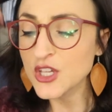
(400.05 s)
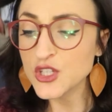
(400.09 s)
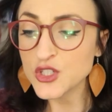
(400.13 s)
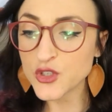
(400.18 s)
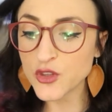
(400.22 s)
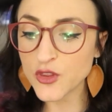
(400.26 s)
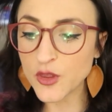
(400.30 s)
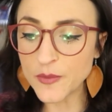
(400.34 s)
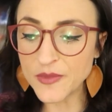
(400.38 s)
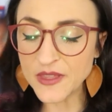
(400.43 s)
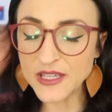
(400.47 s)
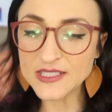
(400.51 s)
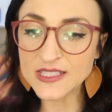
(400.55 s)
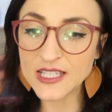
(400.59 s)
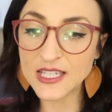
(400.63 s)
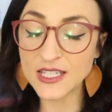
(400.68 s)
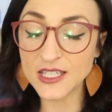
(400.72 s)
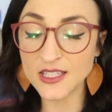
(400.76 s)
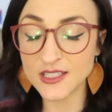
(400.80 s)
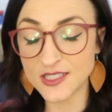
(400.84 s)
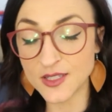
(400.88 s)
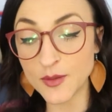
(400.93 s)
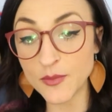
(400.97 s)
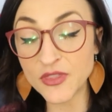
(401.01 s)
So then things,
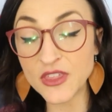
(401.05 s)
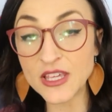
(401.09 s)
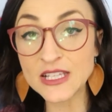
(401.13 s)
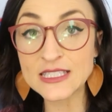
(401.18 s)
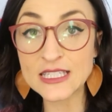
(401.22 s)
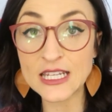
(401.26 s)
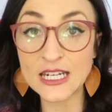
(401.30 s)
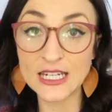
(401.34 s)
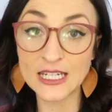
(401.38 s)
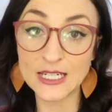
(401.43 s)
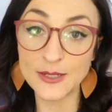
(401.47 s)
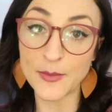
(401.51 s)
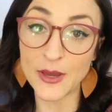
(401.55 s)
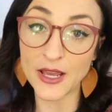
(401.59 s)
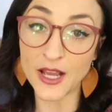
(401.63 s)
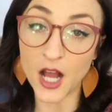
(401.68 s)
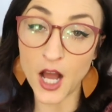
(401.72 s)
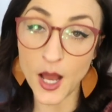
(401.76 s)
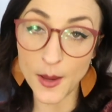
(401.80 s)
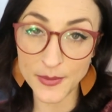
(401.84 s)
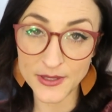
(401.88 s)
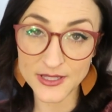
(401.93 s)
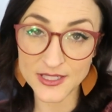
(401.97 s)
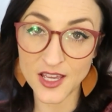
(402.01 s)
I, some things that I need to make
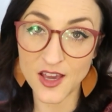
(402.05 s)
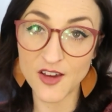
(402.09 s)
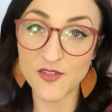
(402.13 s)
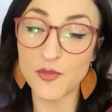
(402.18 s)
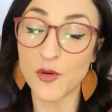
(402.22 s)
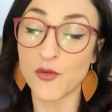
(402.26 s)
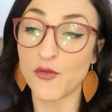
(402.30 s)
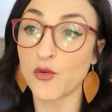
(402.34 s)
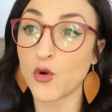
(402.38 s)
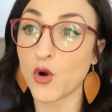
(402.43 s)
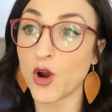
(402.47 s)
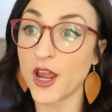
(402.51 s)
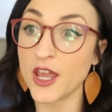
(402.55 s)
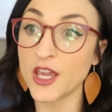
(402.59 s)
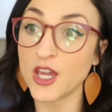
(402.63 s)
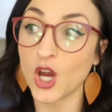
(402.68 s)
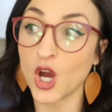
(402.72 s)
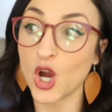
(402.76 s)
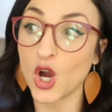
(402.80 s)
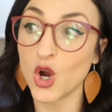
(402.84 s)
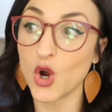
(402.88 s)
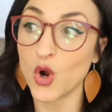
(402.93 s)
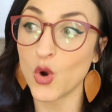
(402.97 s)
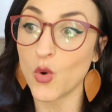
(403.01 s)
copies of before I
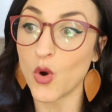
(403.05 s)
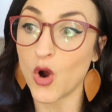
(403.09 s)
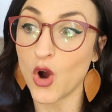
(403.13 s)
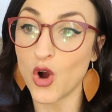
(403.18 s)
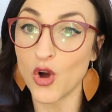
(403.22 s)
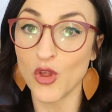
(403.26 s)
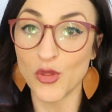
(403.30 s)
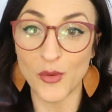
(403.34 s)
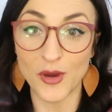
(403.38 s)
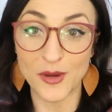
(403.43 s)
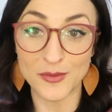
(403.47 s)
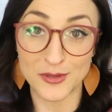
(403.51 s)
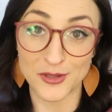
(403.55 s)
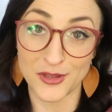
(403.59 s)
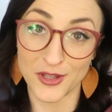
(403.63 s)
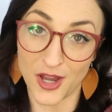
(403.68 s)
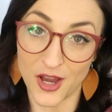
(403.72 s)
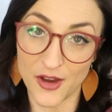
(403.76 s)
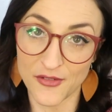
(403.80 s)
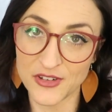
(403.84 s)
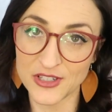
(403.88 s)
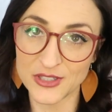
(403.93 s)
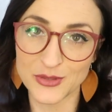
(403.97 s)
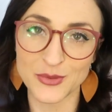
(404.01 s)
go all the way up to
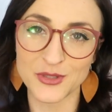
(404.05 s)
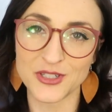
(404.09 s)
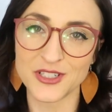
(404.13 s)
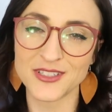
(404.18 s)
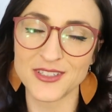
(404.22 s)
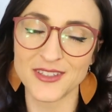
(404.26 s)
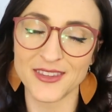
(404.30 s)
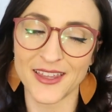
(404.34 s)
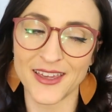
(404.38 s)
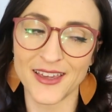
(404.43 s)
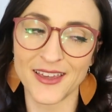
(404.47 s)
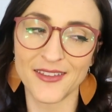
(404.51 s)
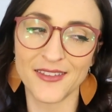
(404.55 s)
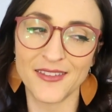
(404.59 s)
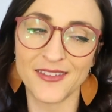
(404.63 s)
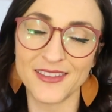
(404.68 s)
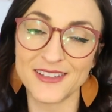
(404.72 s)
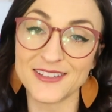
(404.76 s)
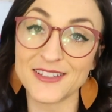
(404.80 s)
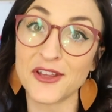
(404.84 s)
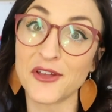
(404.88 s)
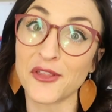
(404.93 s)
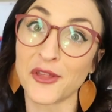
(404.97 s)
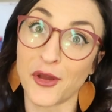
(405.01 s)
the office, which isn't like,
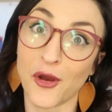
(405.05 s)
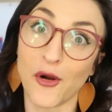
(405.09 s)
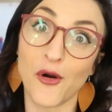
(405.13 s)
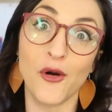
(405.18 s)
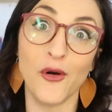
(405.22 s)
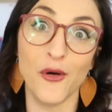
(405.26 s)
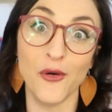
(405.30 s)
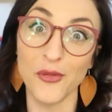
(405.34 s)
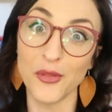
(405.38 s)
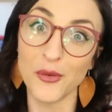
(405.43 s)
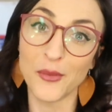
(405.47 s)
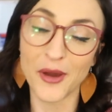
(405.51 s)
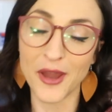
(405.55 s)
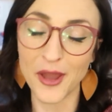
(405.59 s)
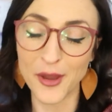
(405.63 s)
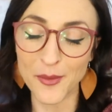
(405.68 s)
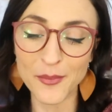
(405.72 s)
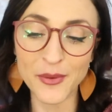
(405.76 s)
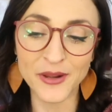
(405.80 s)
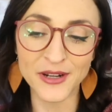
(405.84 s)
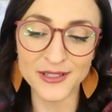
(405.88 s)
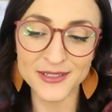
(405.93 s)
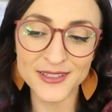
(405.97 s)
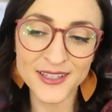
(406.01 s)
it's not like all the
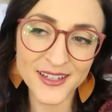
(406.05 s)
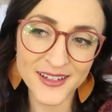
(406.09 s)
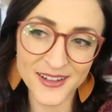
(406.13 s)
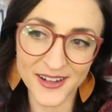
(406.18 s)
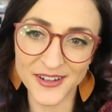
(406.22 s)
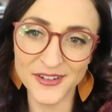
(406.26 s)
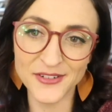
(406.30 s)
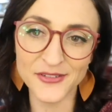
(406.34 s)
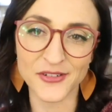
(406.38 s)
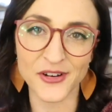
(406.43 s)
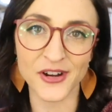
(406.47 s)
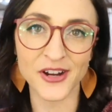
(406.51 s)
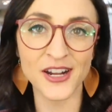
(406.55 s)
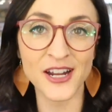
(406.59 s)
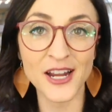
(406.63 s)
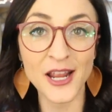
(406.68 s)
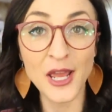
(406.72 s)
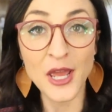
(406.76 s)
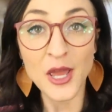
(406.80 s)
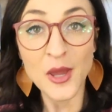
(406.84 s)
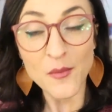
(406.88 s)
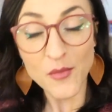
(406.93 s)
way, but it's like kind of far.